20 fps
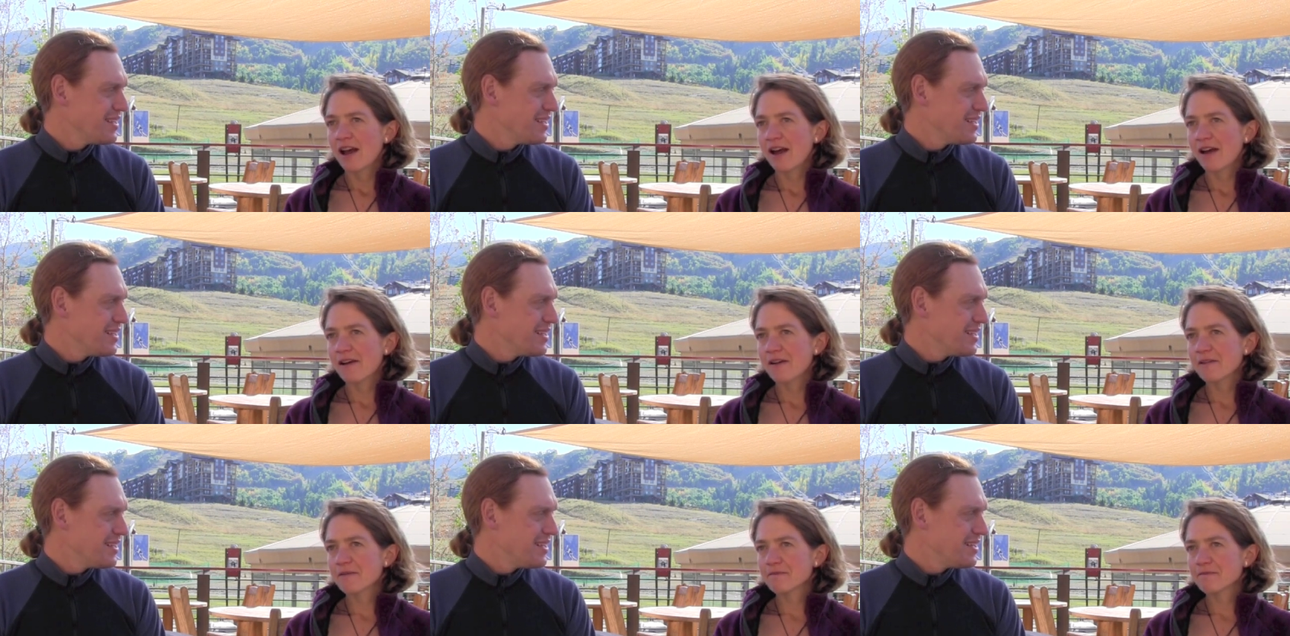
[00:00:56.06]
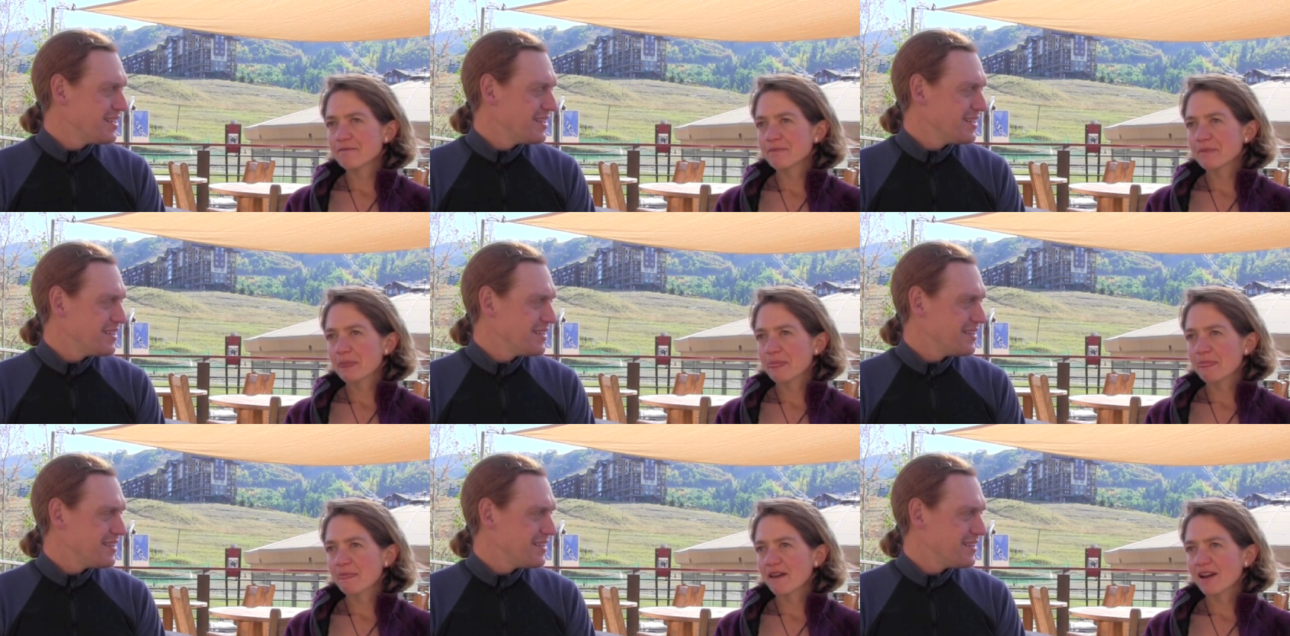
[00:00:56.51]
Speaker 1: Um,
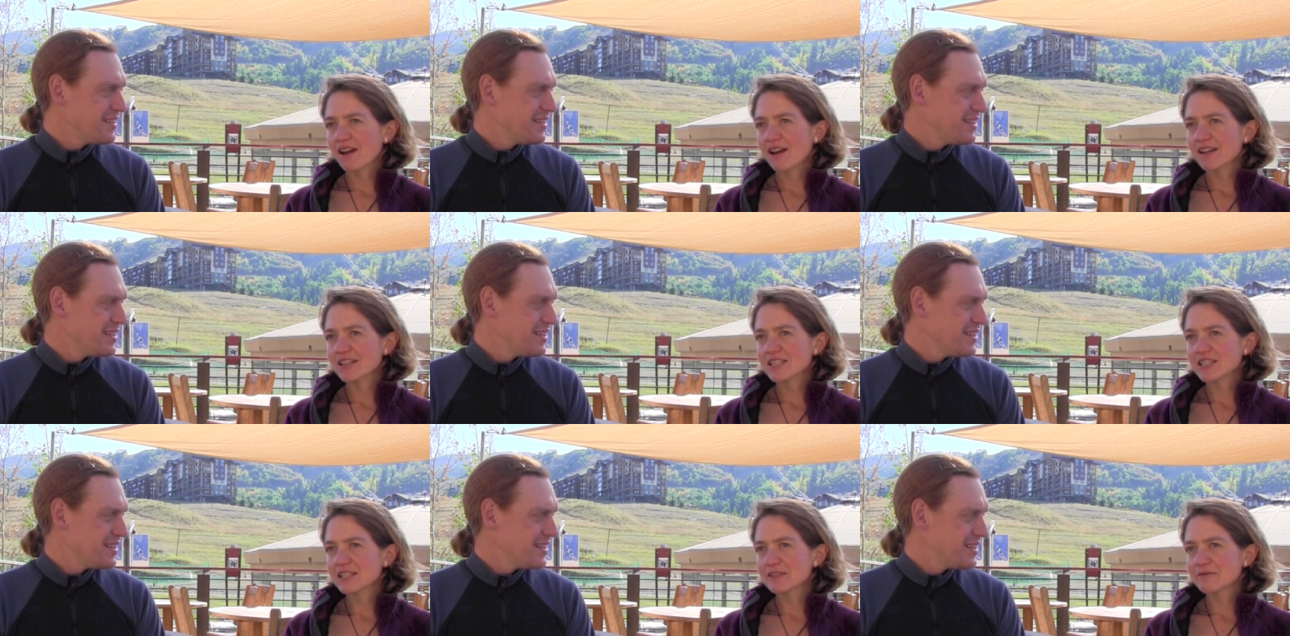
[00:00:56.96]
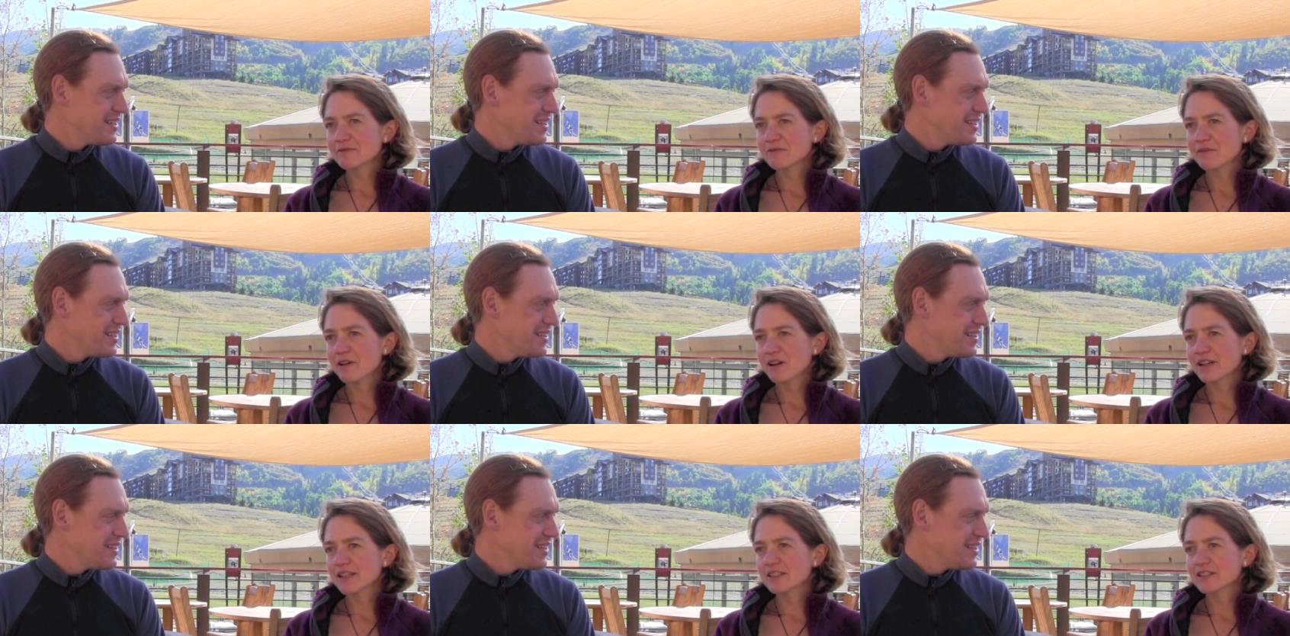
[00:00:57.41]
I actually
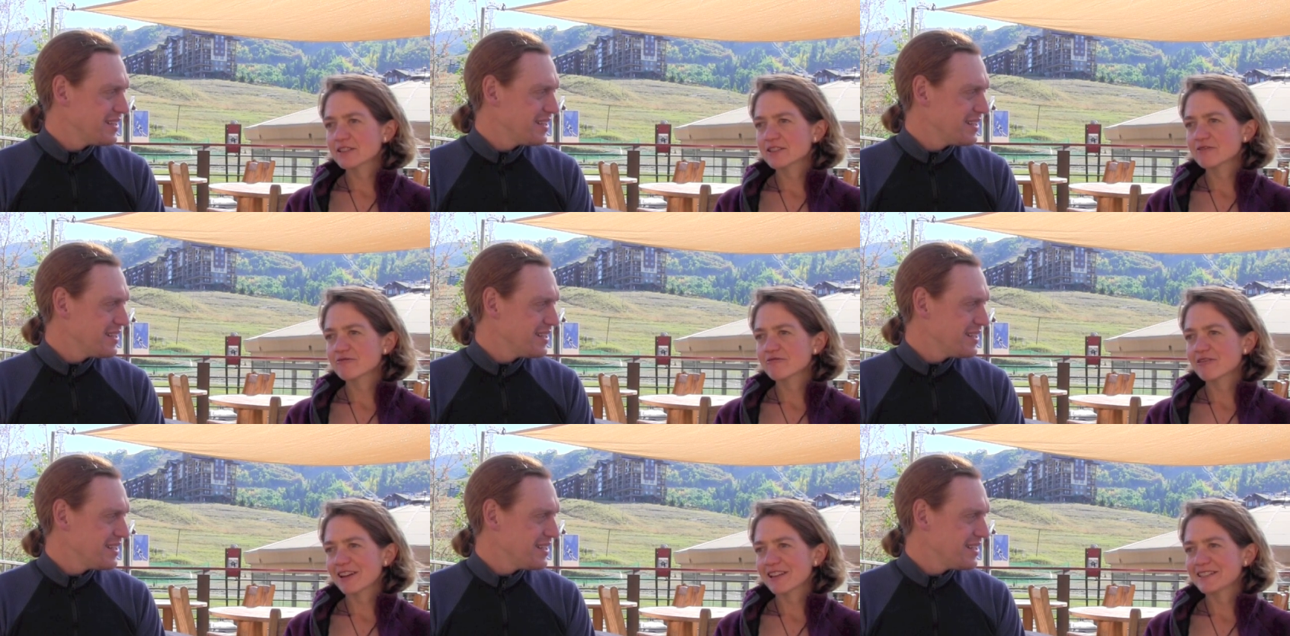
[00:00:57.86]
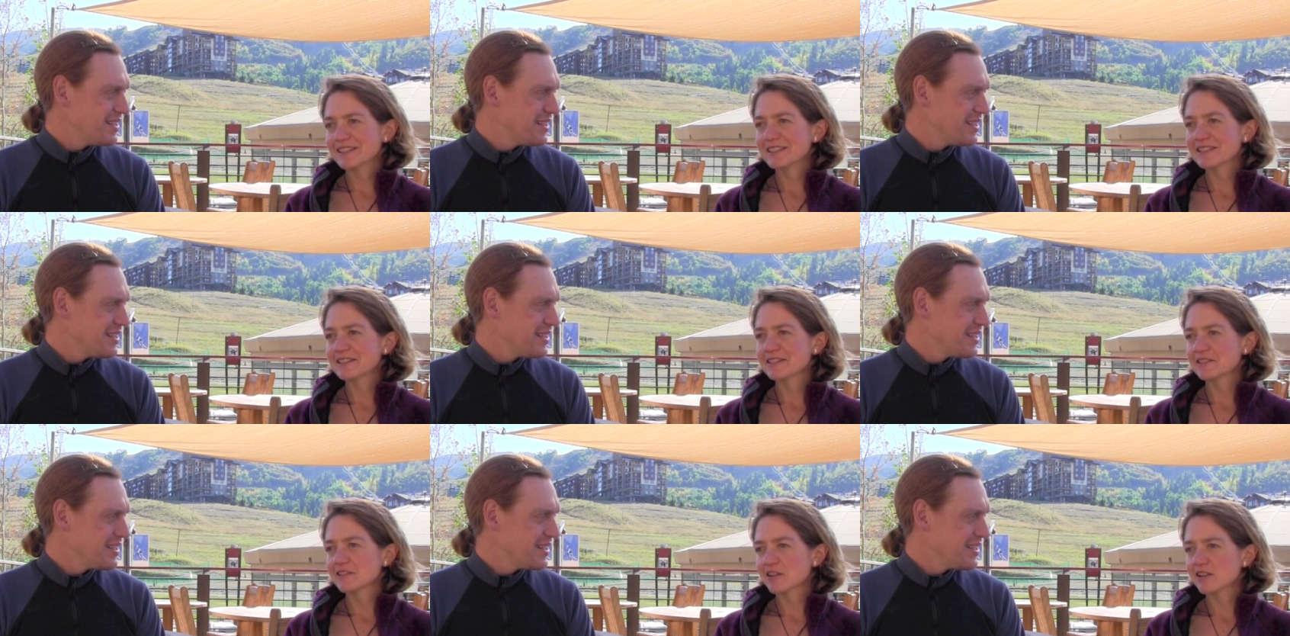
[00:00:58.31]
find
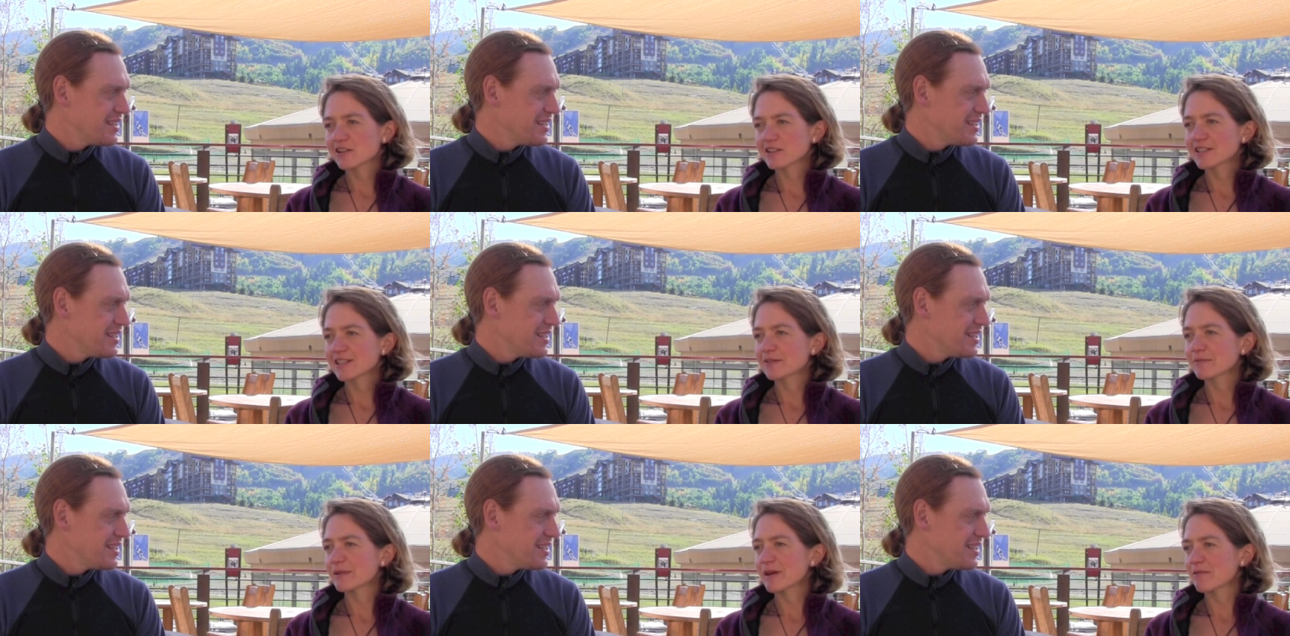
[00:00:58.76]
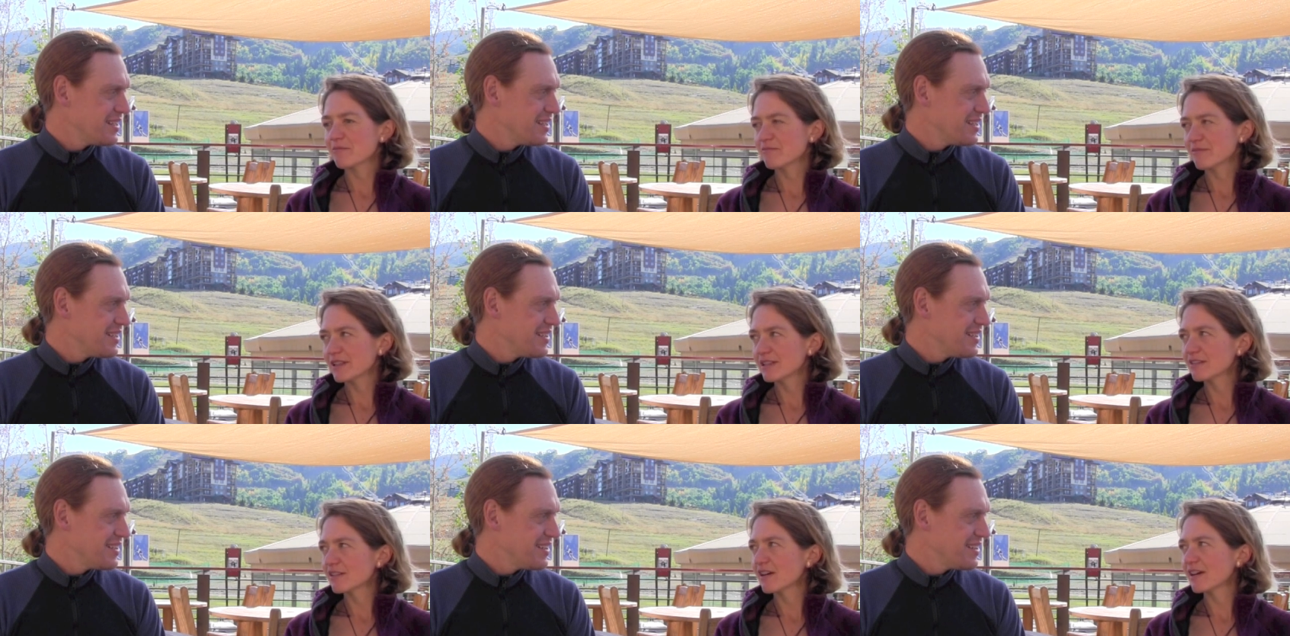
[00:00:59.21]
races starting about
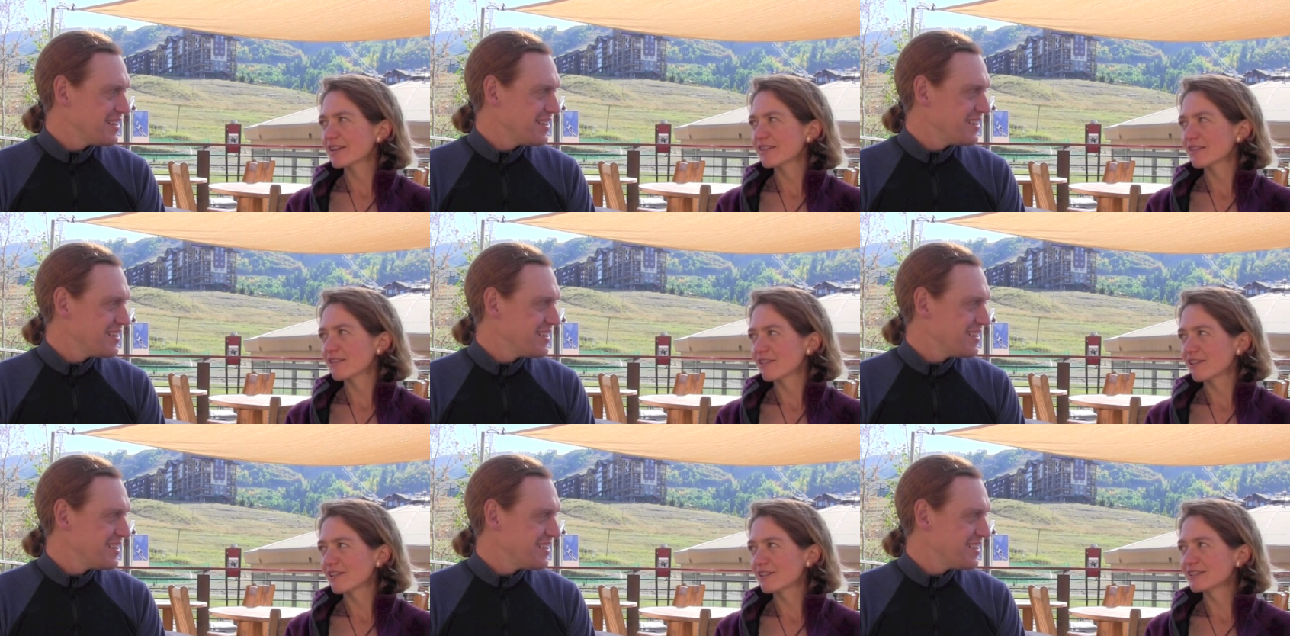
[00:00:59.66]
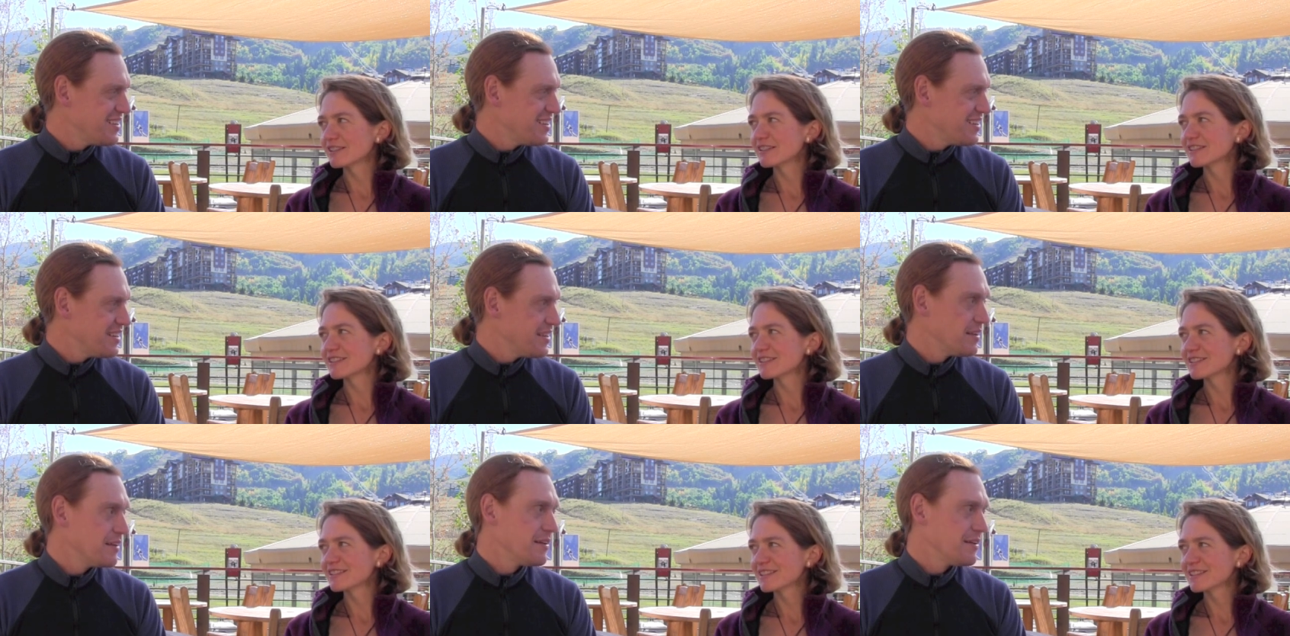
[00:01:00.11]
midnight the
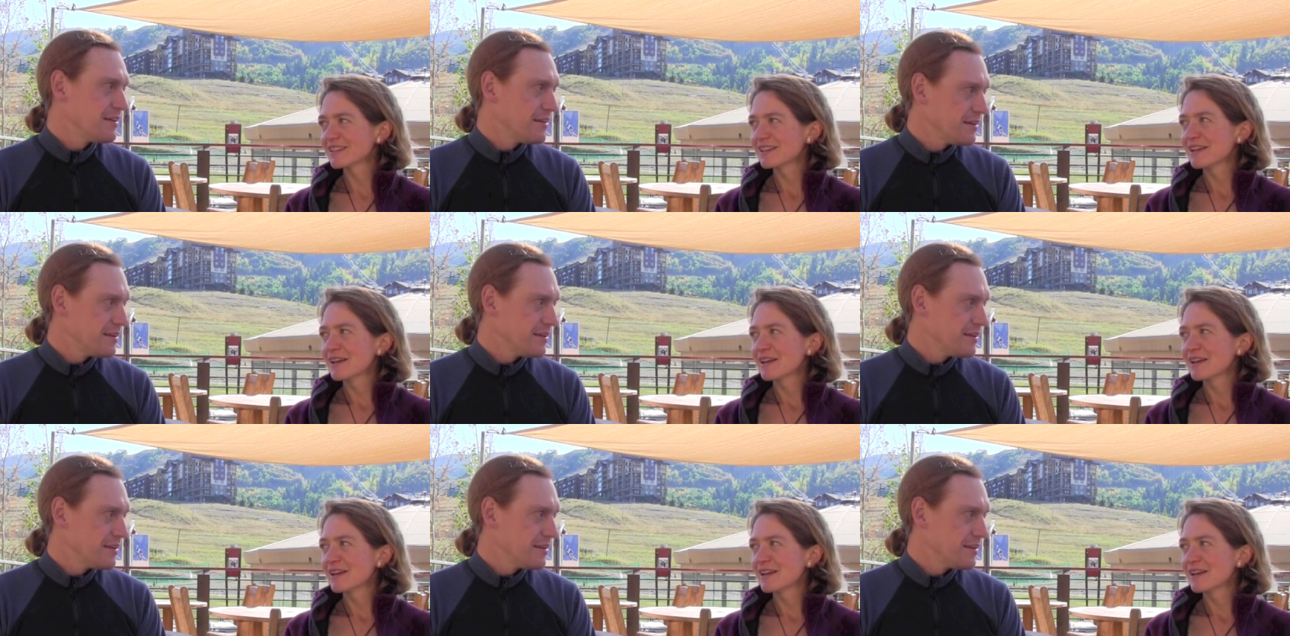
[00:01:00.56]
hardest